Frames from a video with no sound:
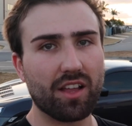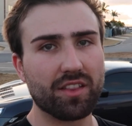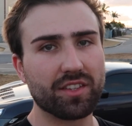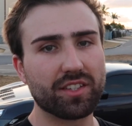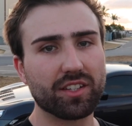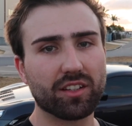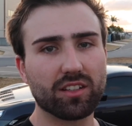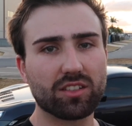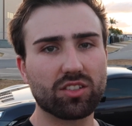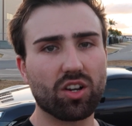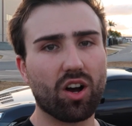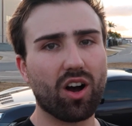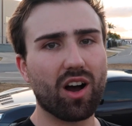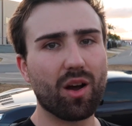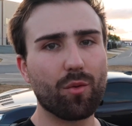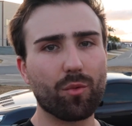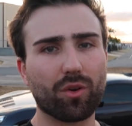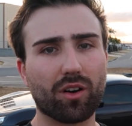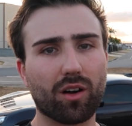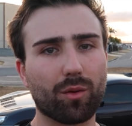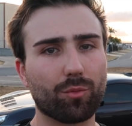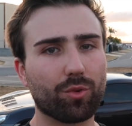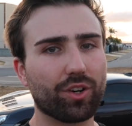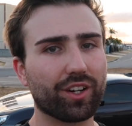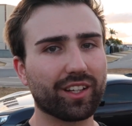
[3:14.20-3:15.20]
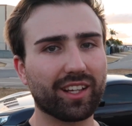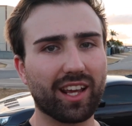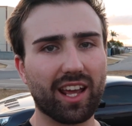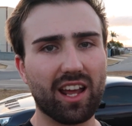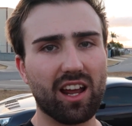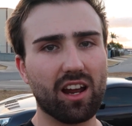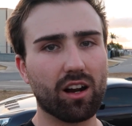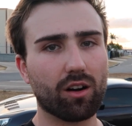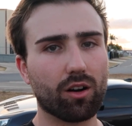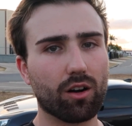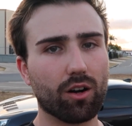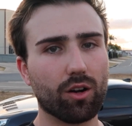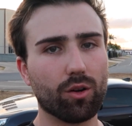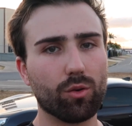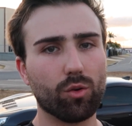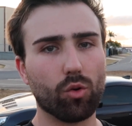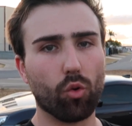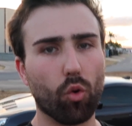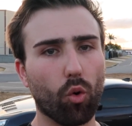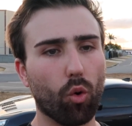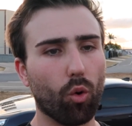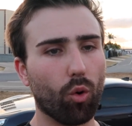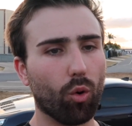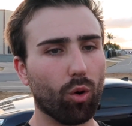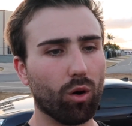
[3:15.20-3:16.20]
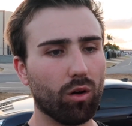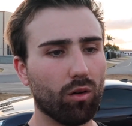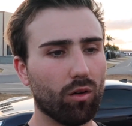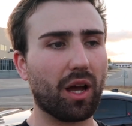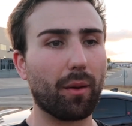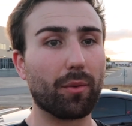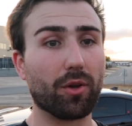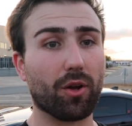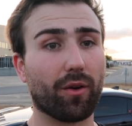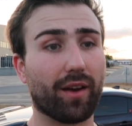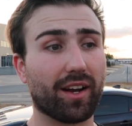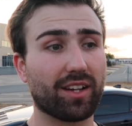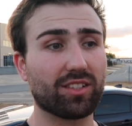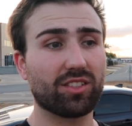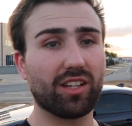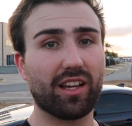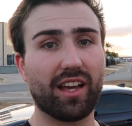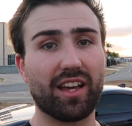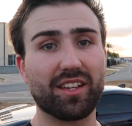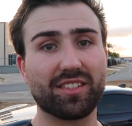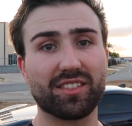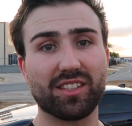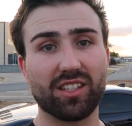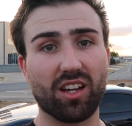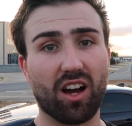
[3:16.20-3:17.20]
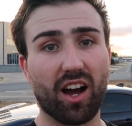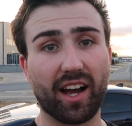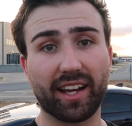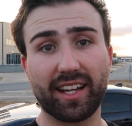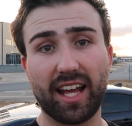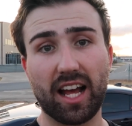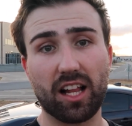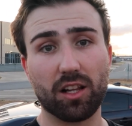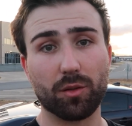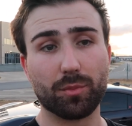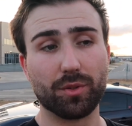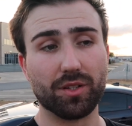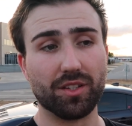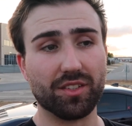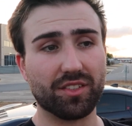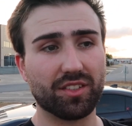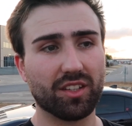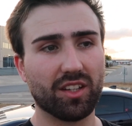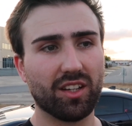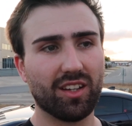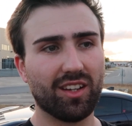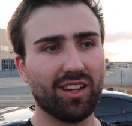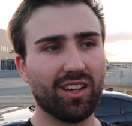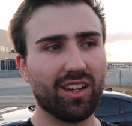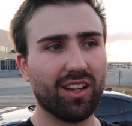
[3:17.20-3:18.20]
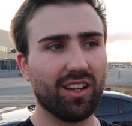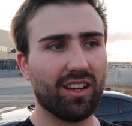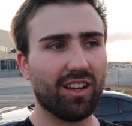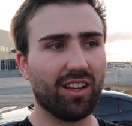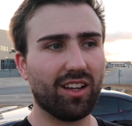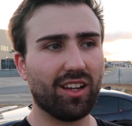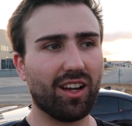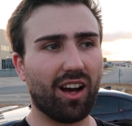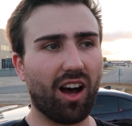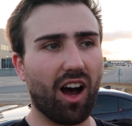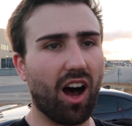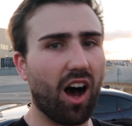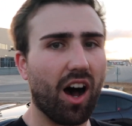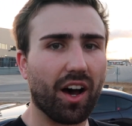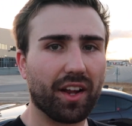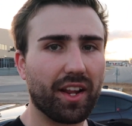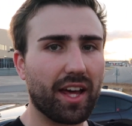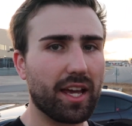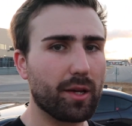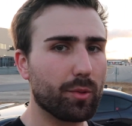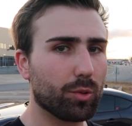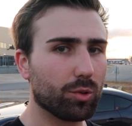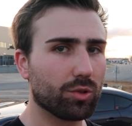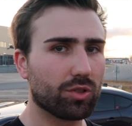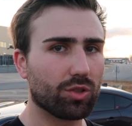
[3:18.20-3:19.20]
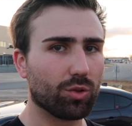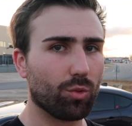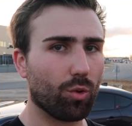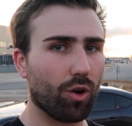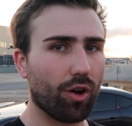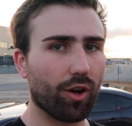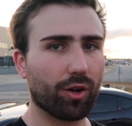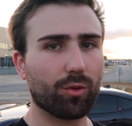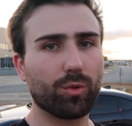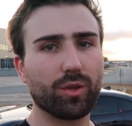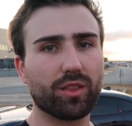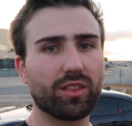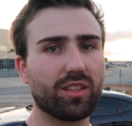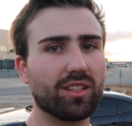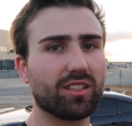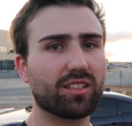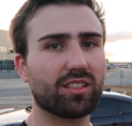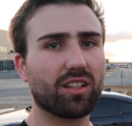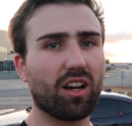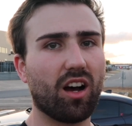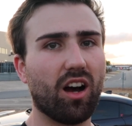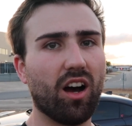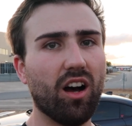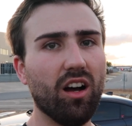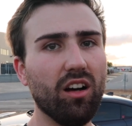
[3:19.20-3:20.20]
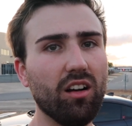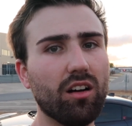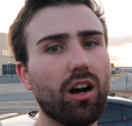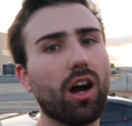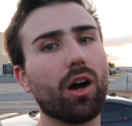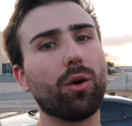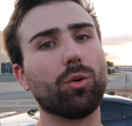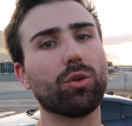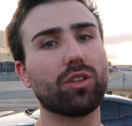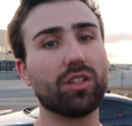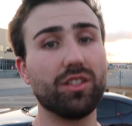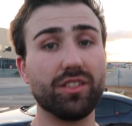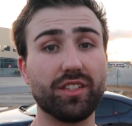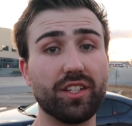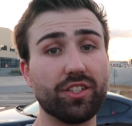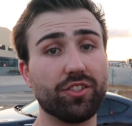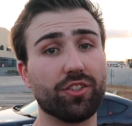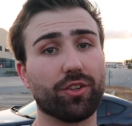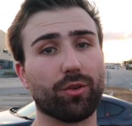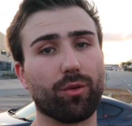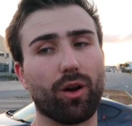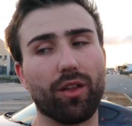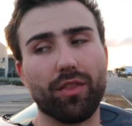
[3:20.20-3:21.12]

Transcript: Until a time where I'm running Aero or WRX STI calipers aren't able to work with this car, I will continue to